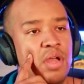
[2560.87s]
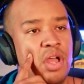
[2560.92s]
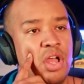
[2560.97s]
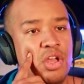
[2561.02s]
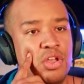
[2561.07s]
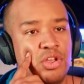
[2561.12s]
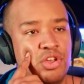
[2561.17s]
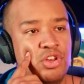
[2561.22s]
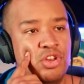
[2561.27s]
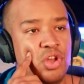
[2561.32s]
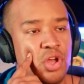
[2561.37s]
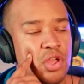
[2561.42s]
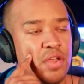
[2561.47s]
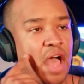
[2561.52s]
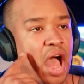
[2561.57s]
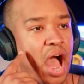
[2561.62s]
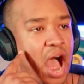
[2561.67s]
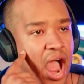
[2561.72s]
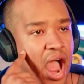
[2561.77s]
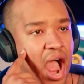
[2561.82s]
you know
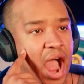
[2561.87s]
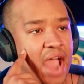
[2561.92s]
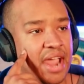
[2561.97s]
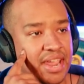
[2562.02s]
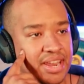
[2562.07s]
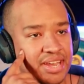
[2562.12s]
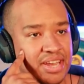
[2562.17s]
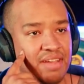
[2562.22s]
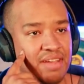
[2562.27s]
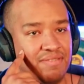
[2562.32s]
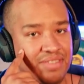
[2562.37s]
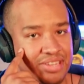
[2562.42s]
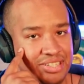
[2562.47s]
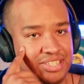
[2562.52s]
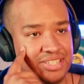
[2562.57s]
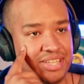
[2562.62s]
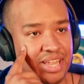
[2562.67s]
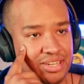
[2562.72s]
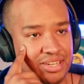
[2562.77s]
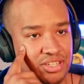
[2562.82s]
I, I can definitely see
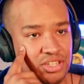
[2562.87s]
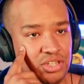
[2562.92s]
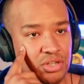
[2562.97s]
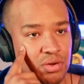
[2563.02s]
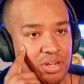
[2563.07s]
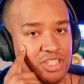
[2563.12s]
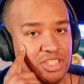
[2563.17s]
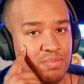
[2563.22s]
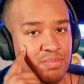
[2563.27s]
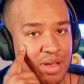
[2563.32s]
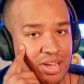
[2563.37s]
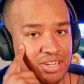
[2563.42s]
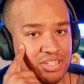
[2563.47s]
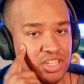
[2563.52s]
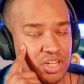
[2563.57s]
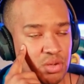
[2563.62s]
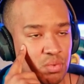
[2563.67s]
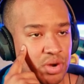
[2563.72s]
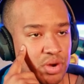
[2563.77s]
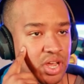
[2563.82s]
that too especially
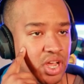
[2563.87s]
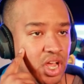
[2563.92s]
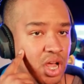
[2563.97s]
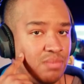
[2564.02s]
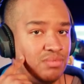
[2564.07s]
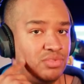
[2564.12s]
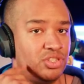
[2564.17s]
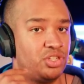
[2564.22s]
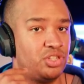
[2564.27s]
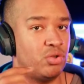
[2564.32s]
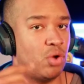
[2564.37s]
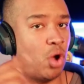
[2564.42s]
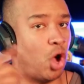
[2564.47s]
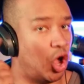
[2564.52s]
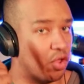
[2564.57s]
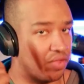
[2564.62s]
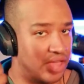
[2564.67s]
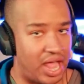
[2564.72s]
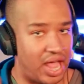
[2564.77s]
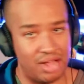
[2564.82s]
when it comes to all
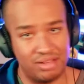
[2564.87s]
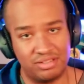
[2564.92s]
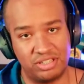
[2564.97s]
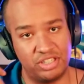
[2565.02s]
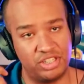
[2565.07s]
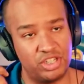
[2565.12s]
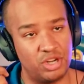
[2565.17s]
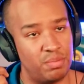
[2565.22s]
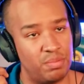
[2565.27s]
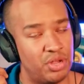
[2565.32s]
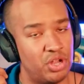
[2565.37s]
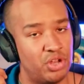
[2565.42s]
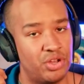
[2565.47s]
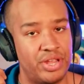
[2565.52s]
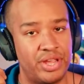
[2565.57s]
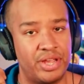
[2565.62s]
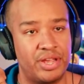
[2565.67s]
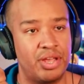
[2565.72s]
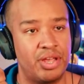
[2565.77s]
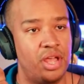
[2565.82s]
the houses they're
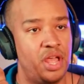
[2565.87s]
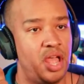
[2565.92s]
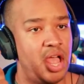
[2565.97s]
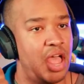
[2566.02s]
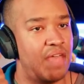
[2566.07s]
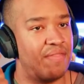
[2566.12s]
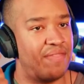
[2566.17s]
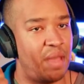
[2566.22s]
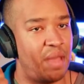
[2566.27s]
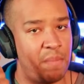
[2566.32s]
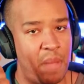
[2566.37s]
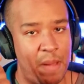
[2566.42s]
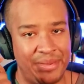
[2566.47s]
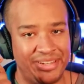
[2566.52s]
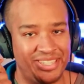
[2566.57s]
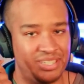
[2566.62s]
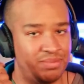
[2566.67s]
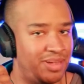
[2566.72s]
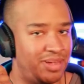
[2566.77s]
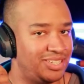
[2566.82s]
building that might be
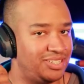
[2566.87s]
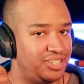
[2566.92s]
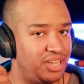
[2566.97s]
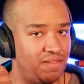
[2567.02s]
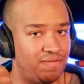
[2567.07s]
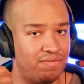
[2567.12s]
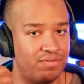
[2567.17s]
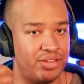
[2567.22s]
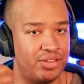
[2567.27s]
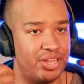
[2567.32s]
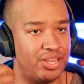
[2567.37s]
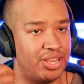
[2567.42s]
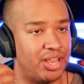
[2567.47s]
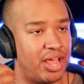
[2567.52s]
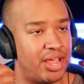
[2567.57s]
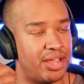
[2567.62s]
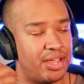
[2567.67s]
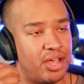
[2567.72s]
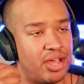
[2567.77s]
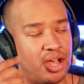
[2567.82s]
something that's definitely
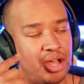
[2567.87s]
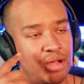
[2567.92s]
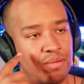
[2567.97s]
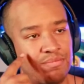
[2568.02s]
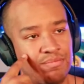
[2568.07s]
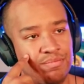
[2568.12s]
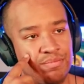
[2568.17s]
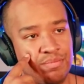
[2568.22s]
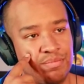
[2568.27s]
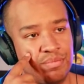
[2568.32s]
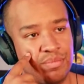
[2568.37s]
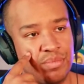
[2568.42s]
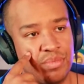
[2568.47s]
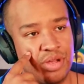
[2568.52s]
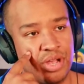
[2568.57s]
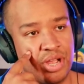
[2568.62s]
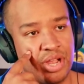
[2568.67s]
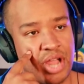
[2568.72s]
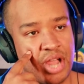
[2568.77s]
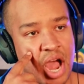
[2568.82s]
like um
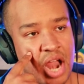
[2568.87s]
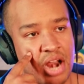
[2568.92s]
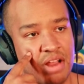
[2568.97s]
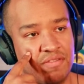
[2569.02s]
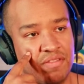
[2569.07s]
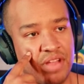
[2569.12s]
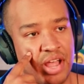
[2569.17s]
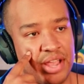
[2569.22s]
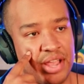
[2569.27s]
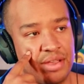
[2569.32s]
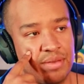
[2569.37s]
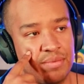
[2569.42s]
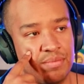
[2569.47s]
kind of like